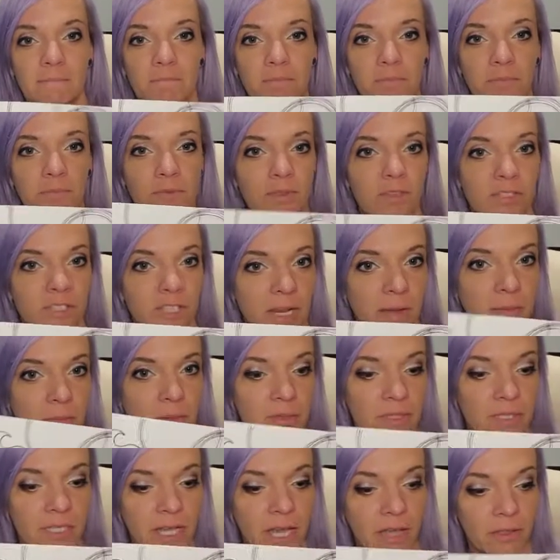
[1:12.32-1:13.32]
stapled
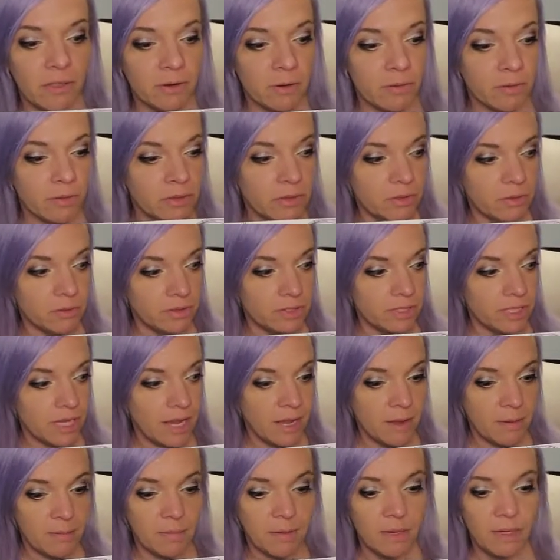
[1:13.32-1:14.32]
together with those
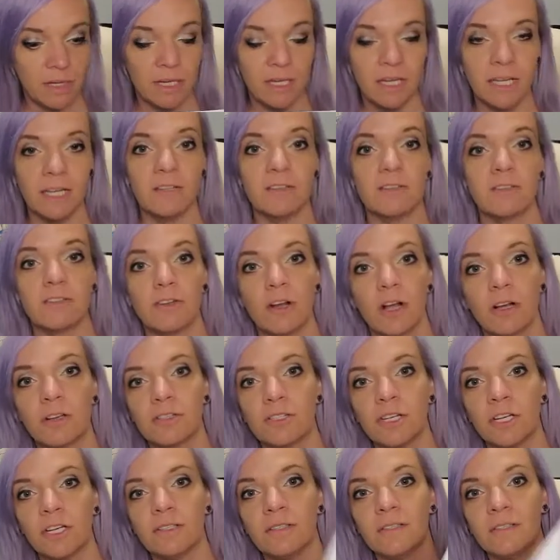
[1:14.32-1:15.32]
same
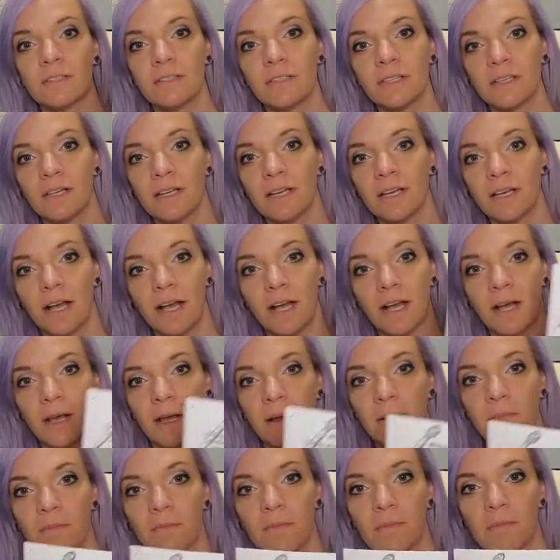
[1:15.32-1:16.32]
instructions.
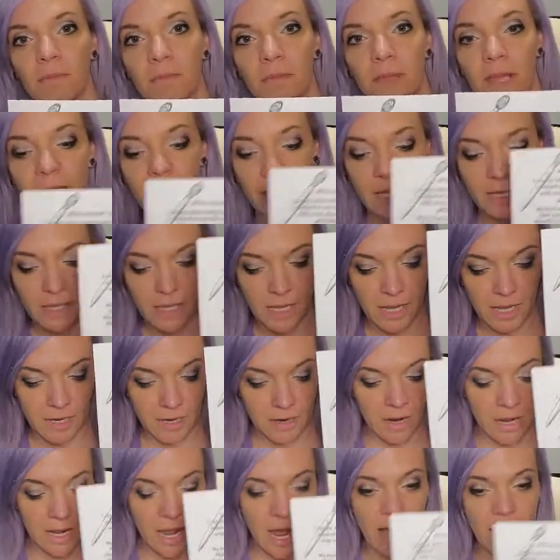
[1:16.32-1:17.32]
And then
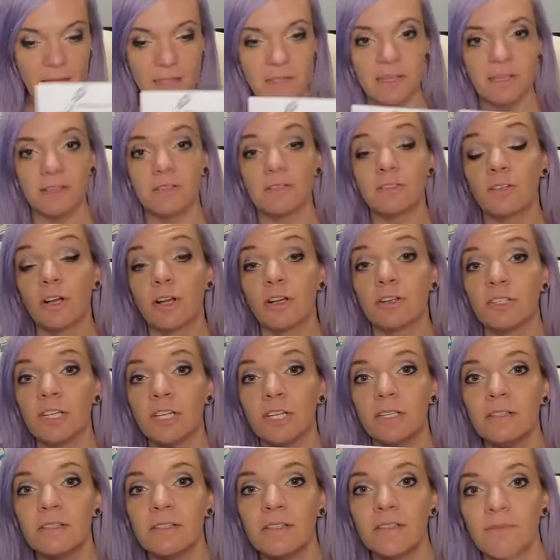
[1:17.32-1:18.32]
on the
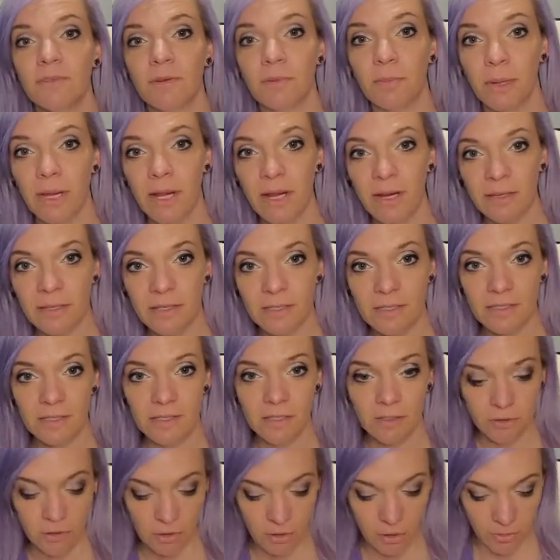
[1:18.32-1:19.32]
instructions for parents, there's
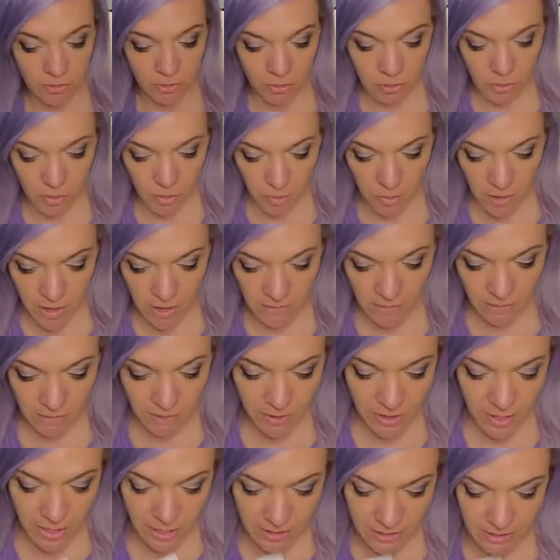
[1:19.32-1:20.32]
also a way for you
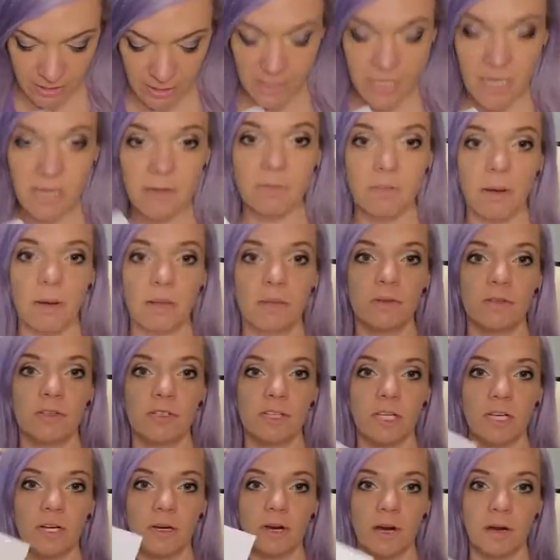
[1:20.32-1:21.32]
guys to keep publishing
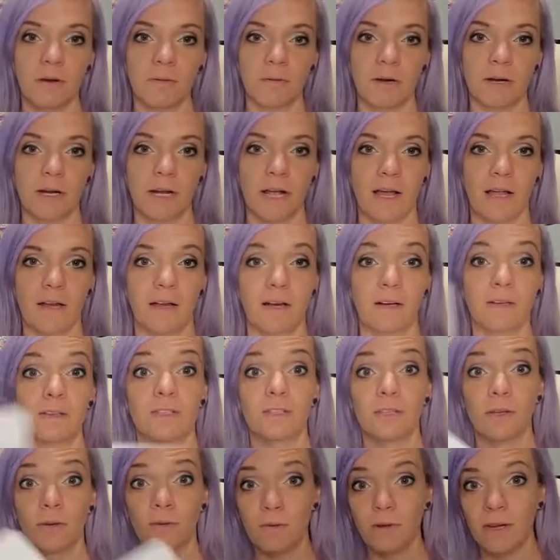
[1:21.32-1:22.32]
your artwork on
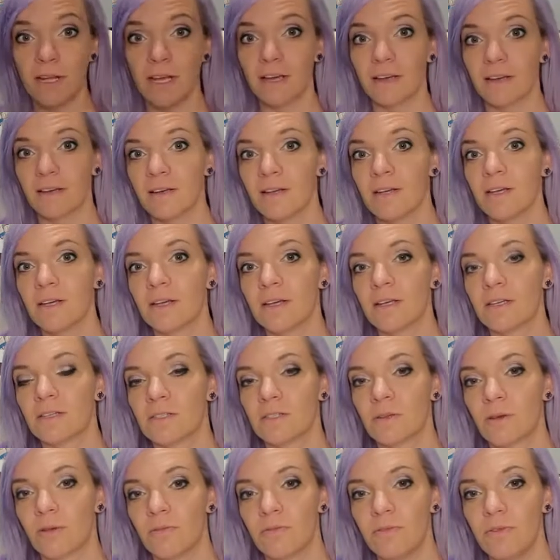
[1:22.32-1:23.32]
Artsonia.
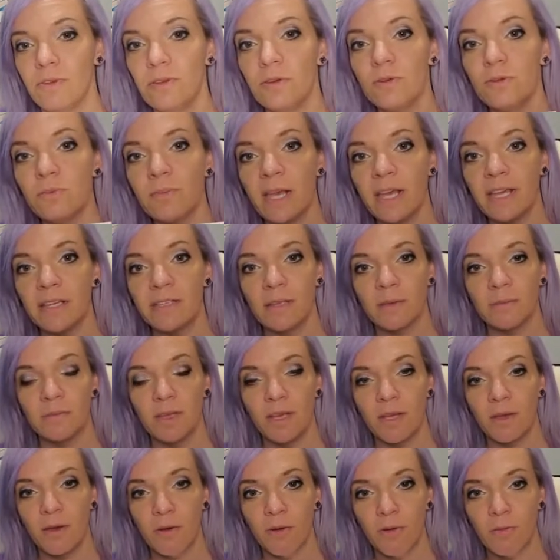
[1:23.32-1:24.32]
So if you make something at
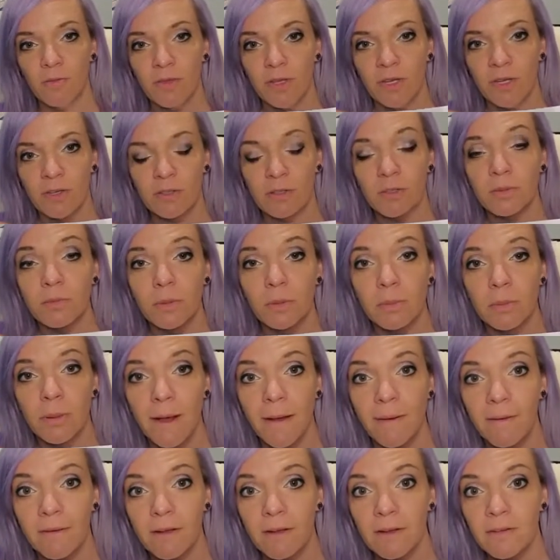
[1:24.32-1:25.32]
home that you're super proud
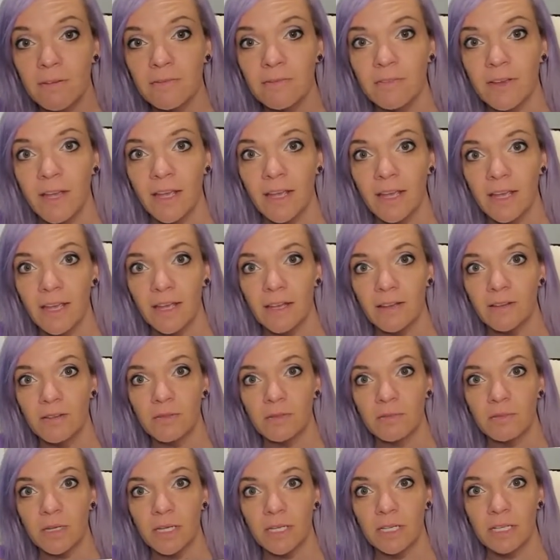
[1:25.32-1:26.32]
of and
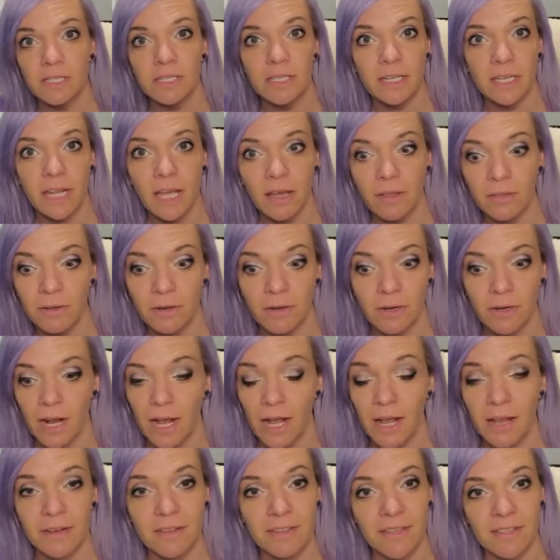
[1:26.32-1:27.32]
we did together
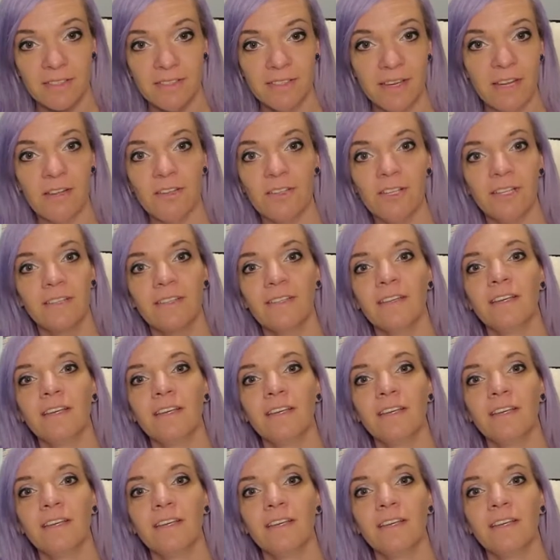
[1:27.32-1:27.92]
on the station,